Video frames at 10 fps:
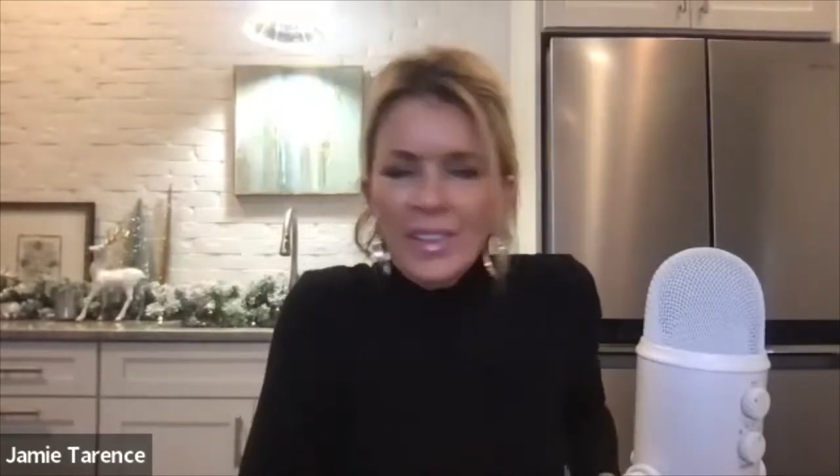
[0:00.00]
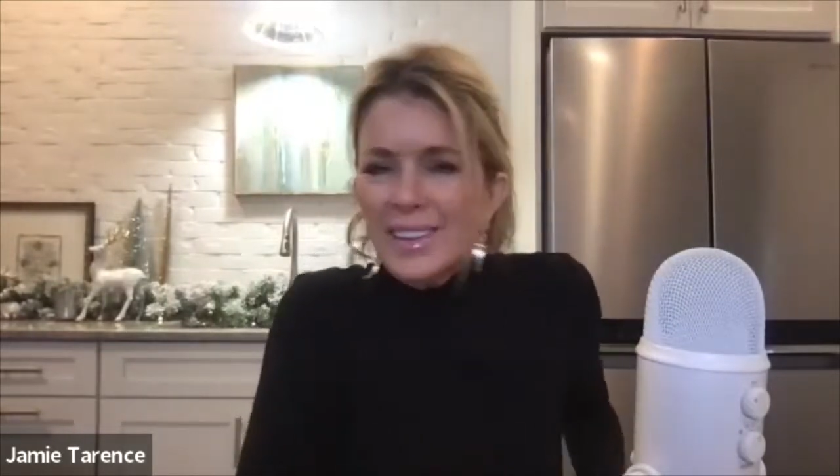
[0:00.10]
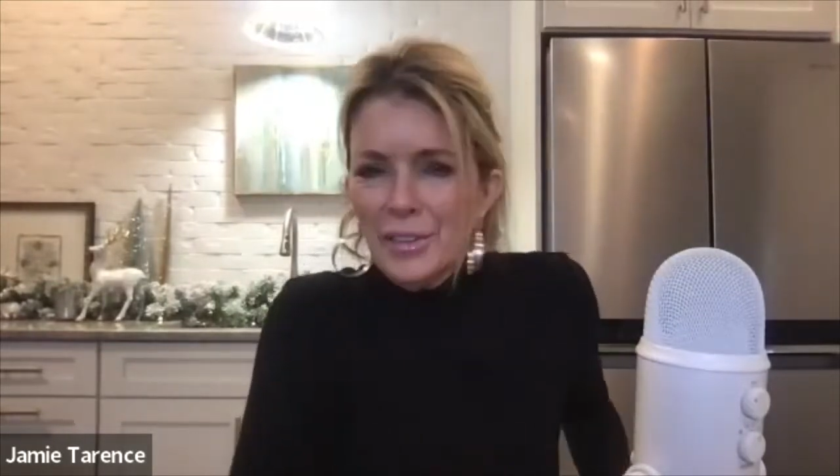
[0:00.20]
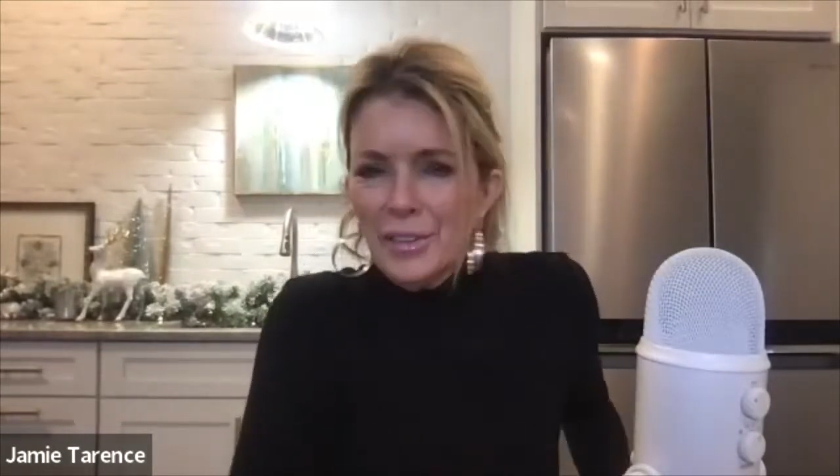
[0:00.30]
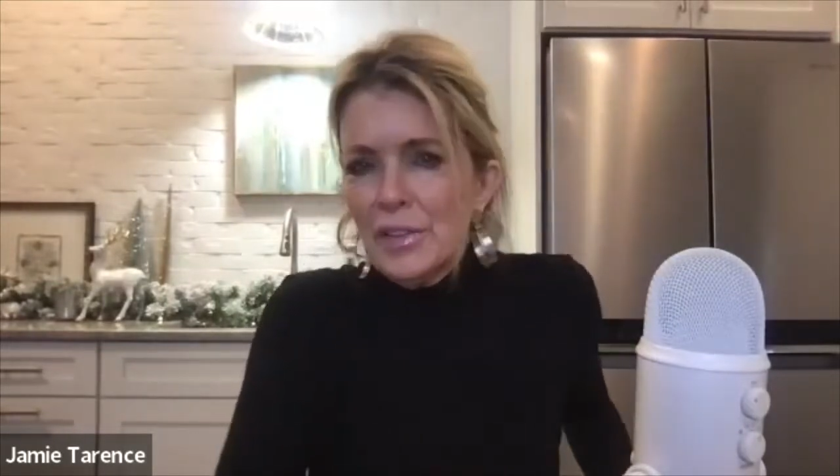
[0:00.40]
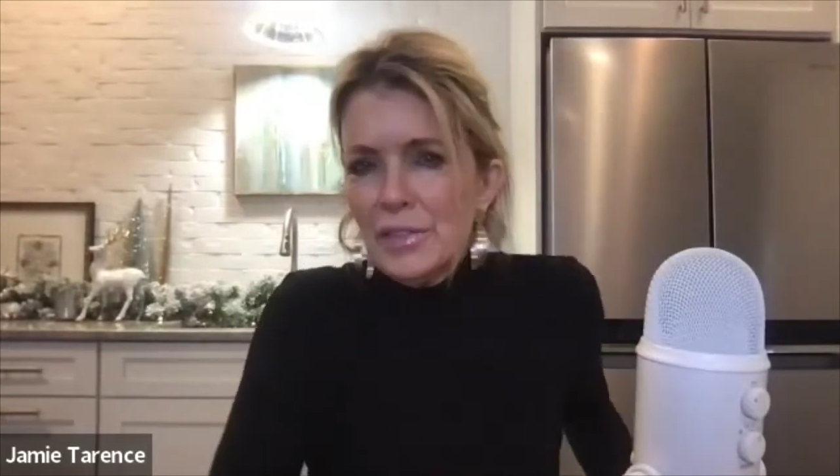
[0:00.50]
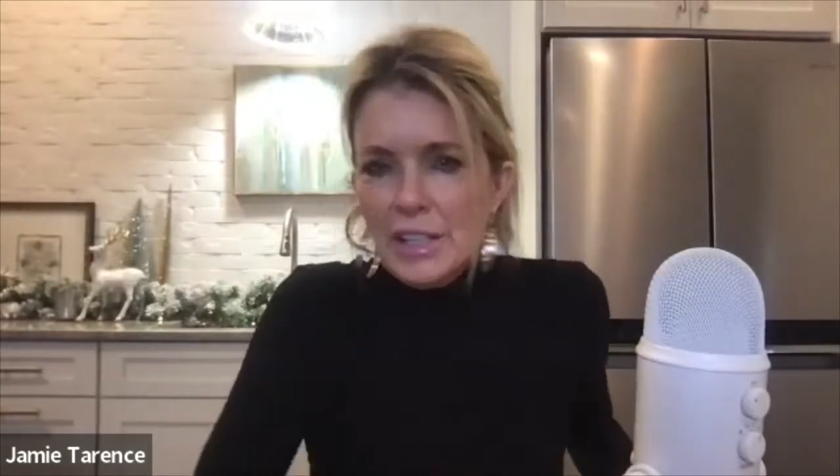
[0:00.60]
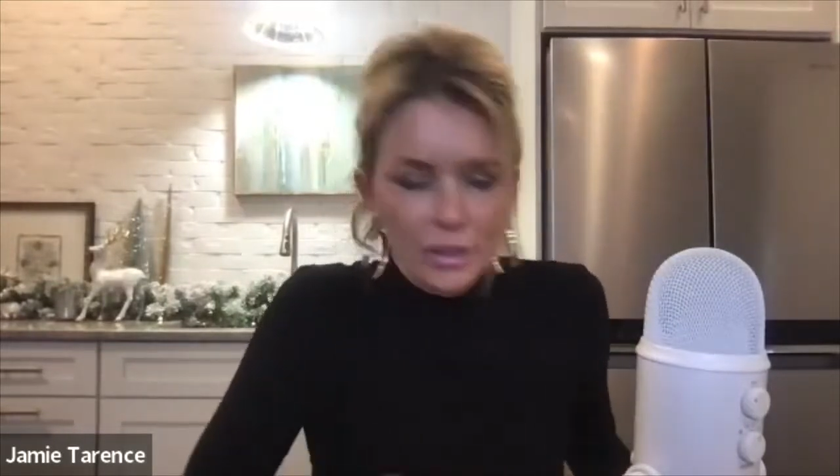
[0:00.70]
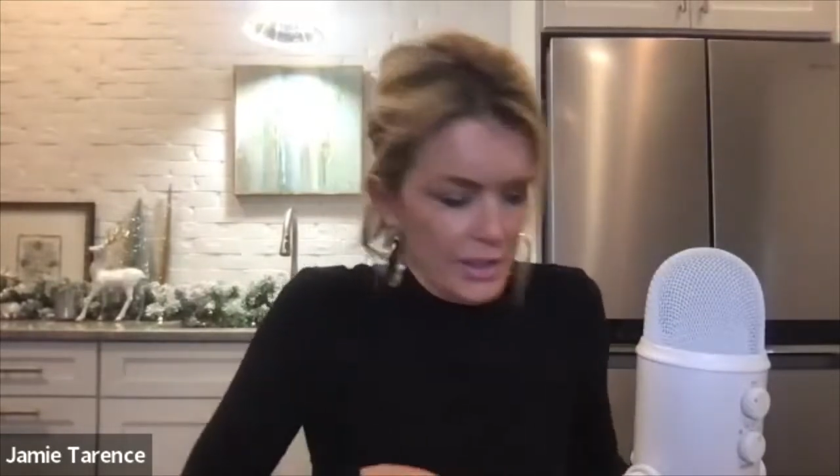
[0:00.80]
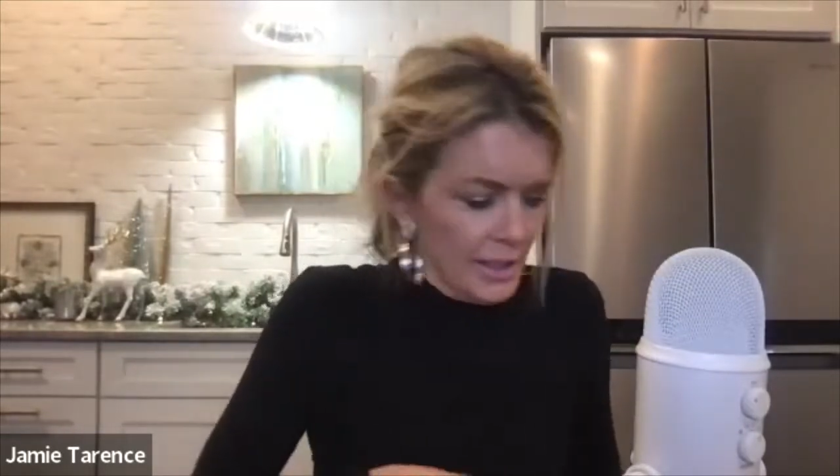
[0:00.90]
or
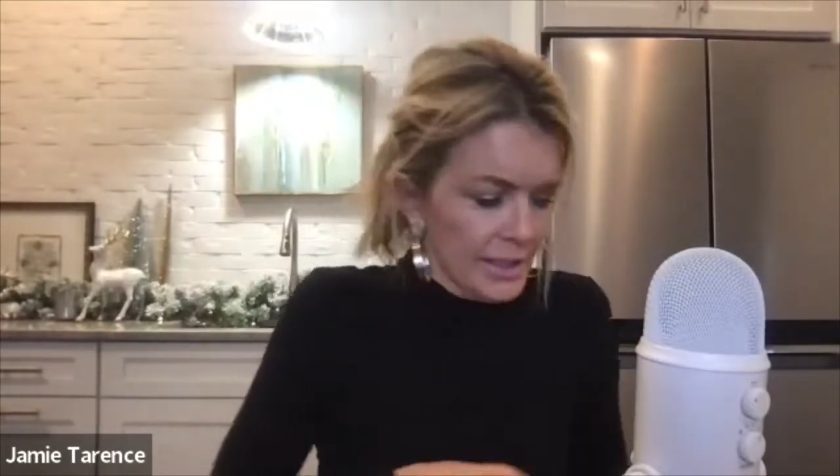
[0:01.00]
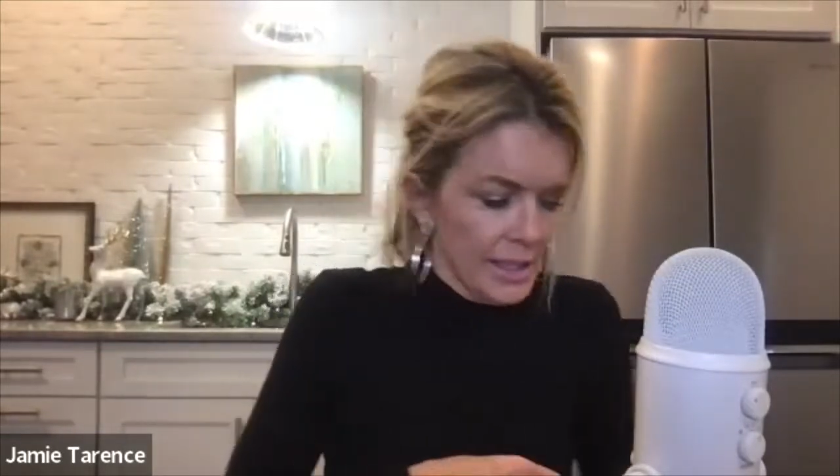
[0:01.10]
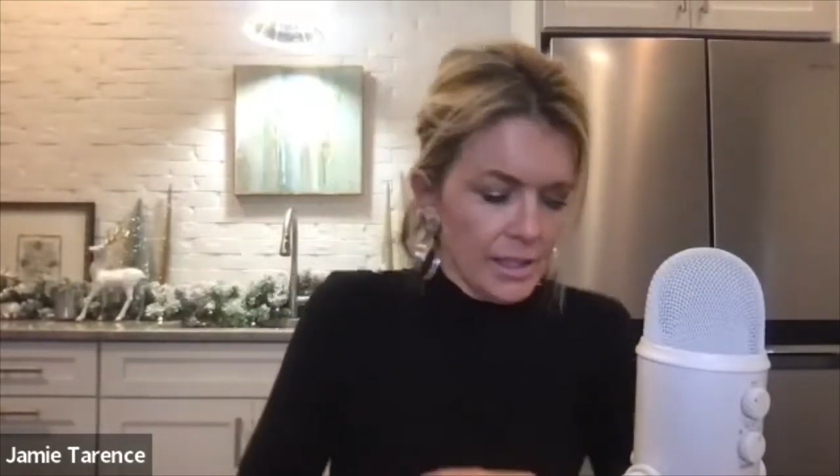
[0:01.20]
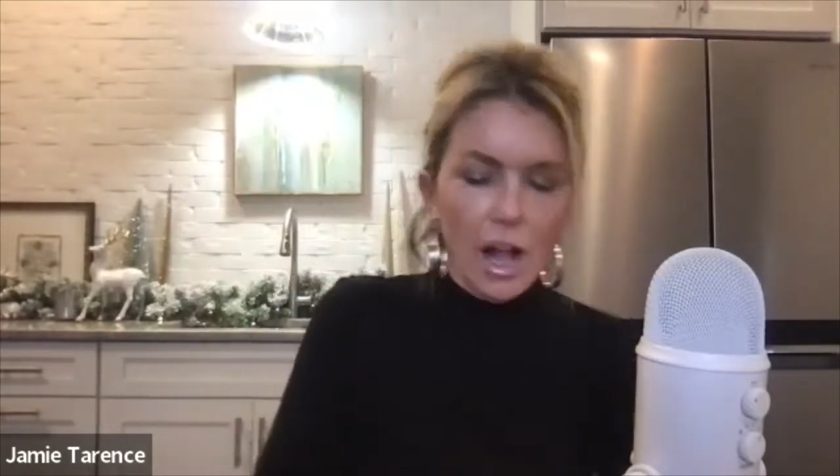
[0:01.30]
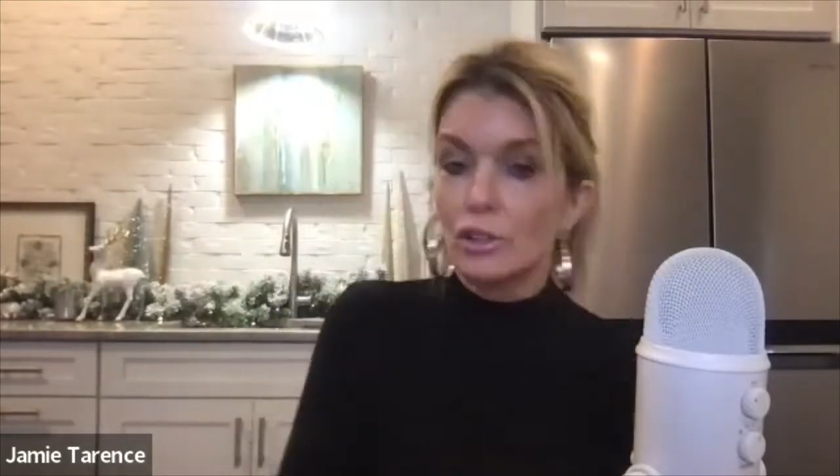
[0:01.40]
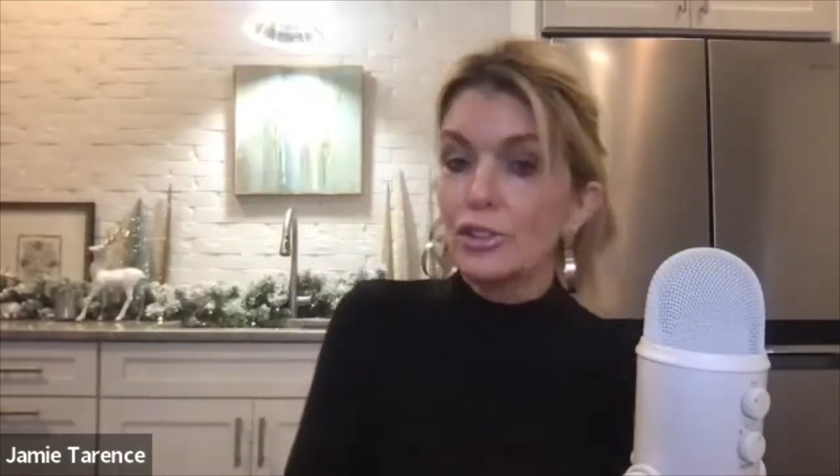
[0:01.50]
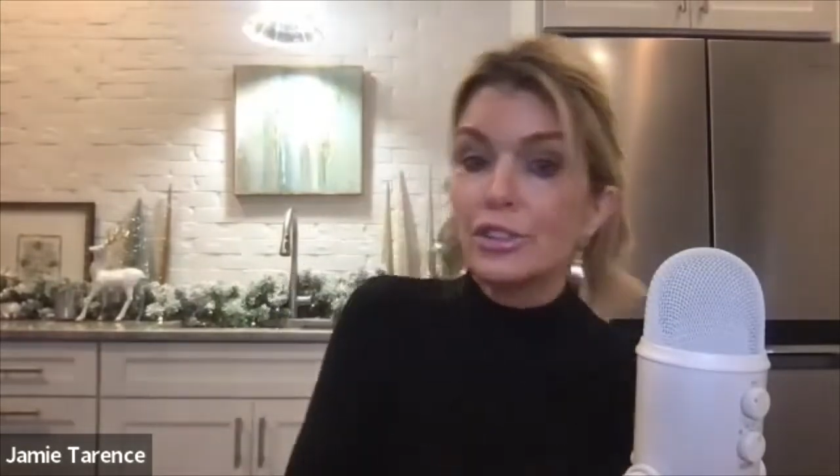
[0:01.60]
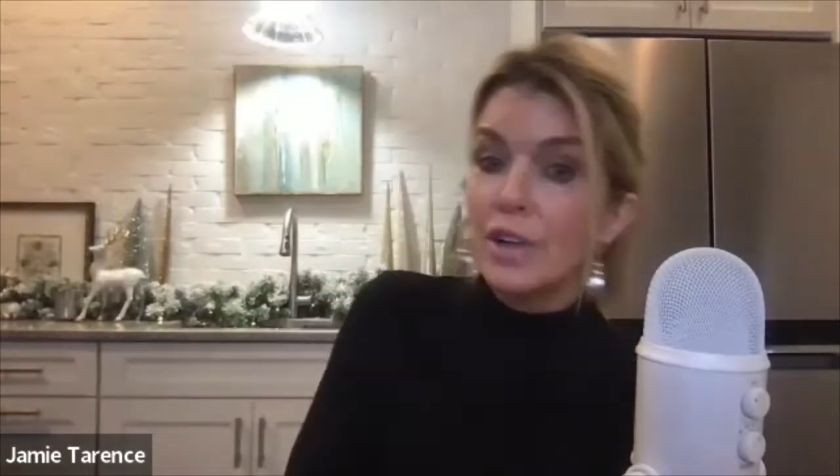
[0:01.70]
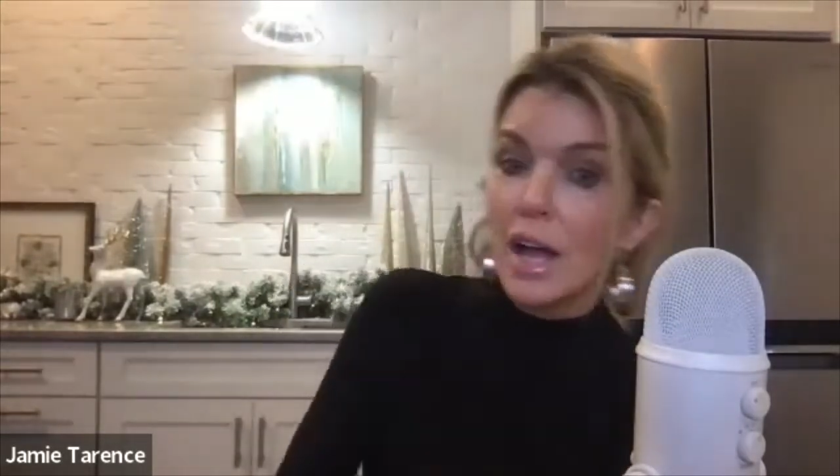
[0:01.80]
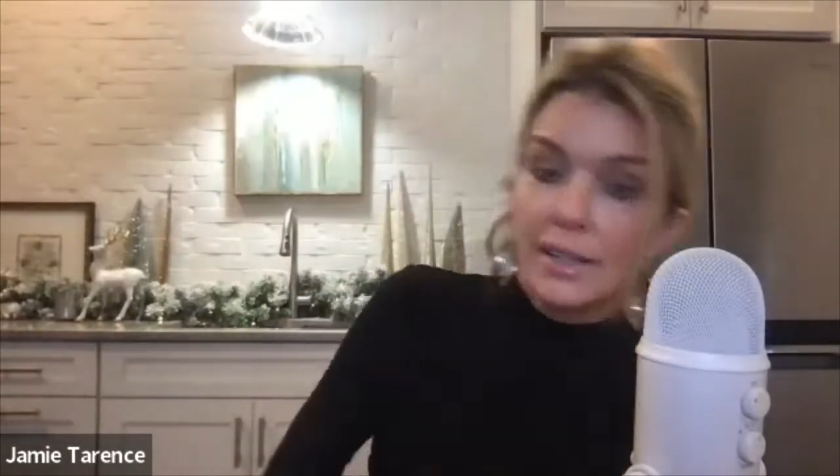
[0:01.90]
$16. They're not